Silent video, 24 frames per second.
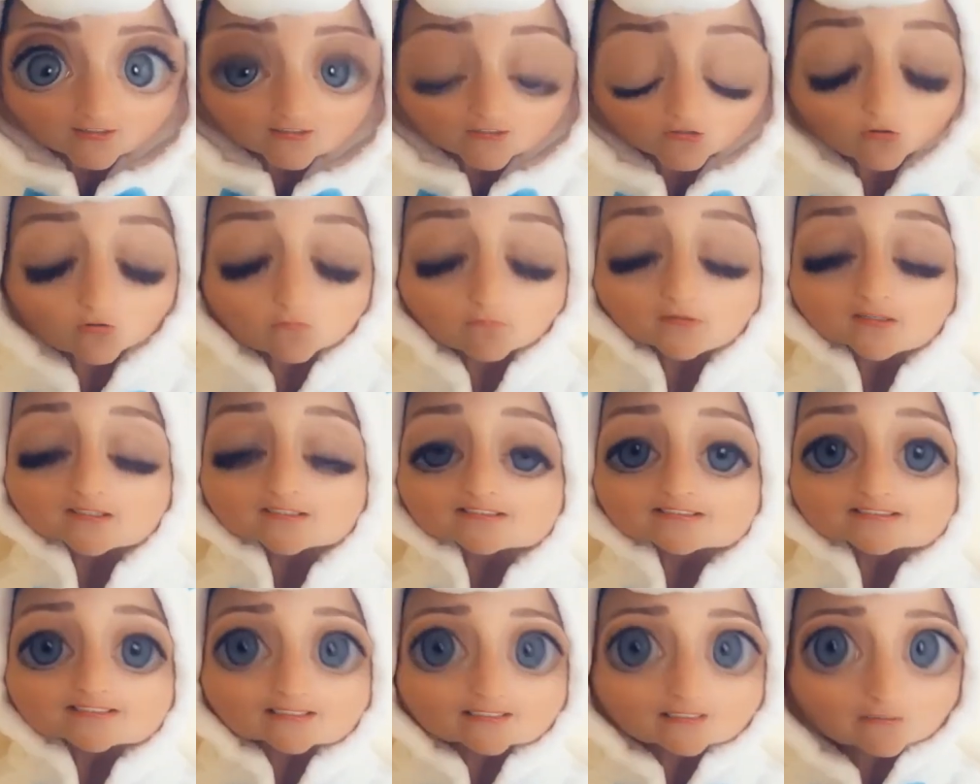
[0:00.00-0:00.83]
You would be
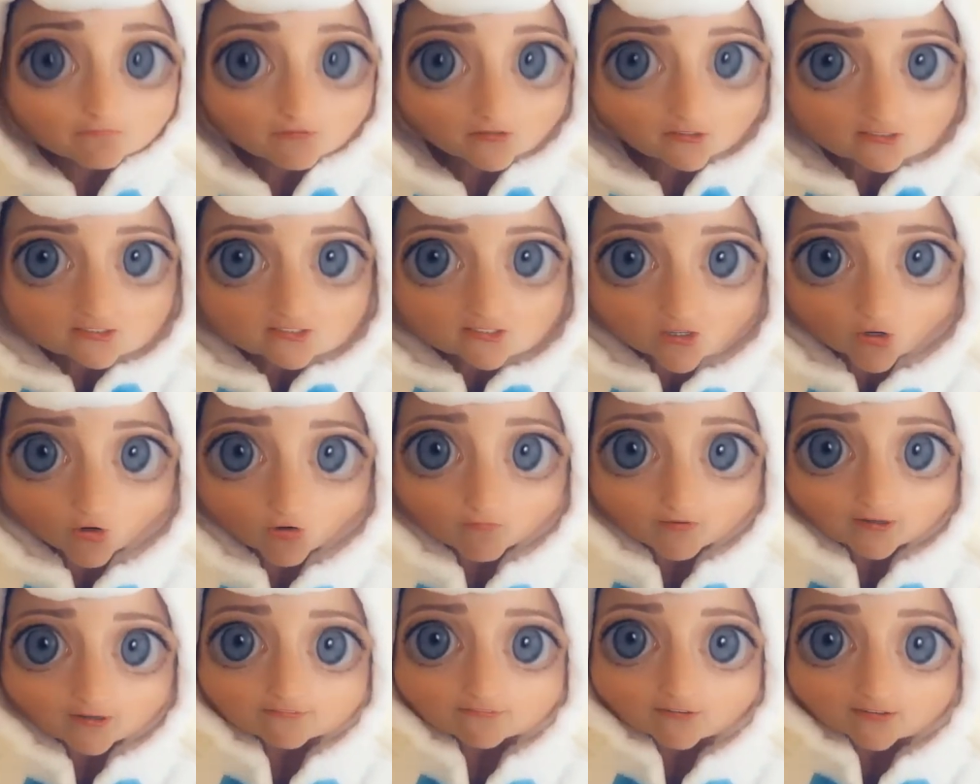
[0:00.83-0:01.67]
a silly billy to go
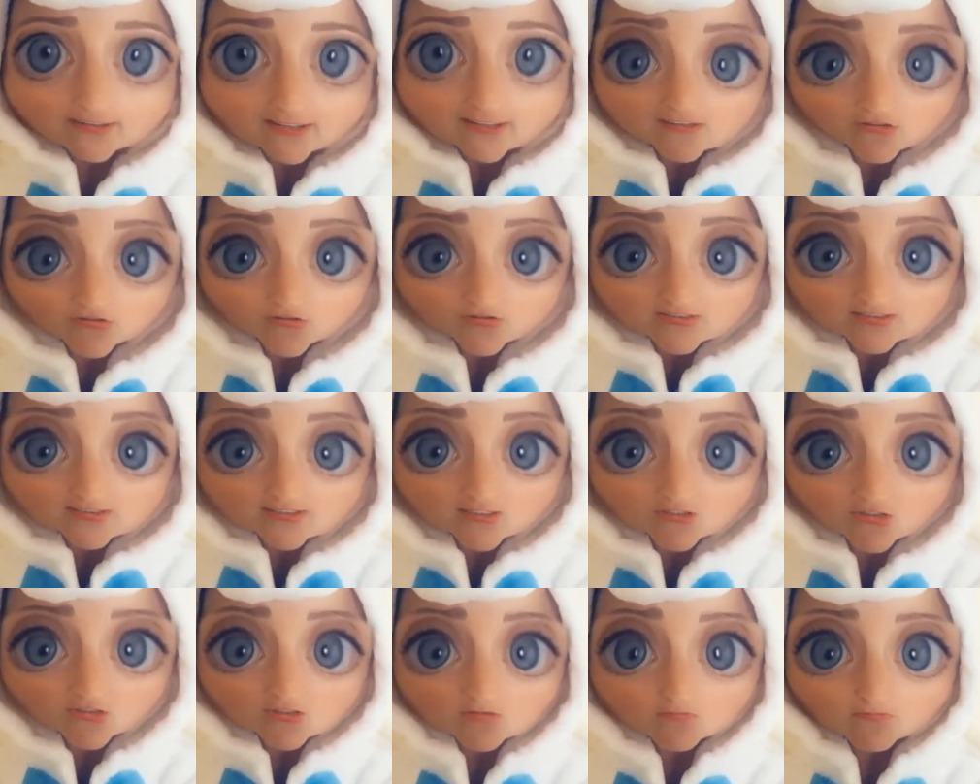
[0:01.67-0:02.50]
and make financial
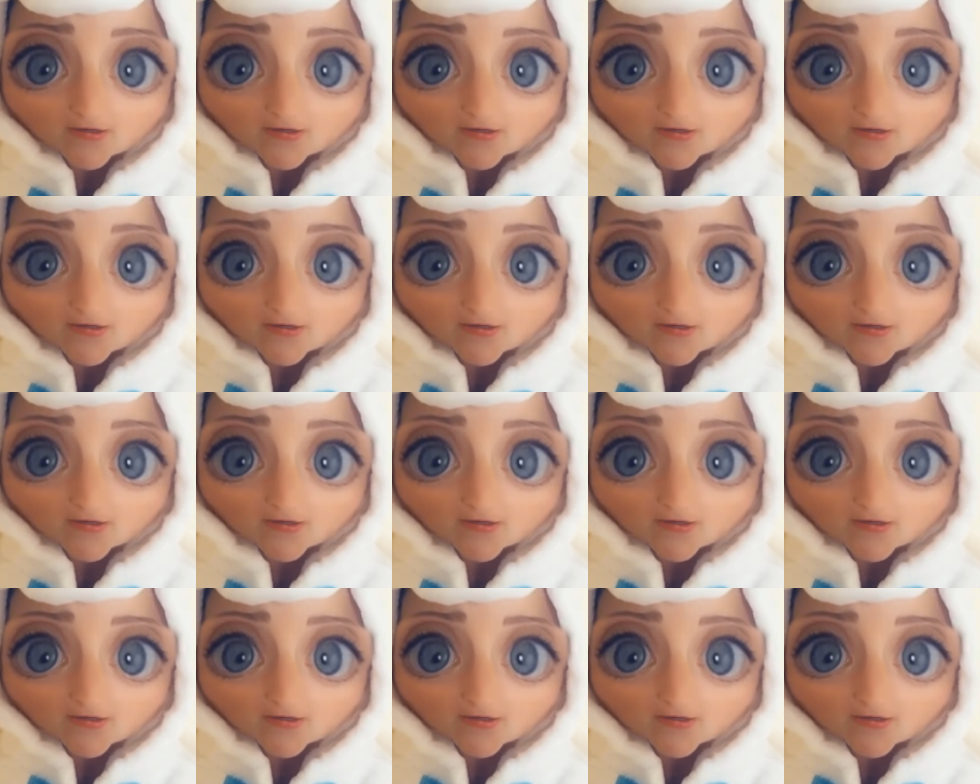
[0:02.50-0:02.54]
decisions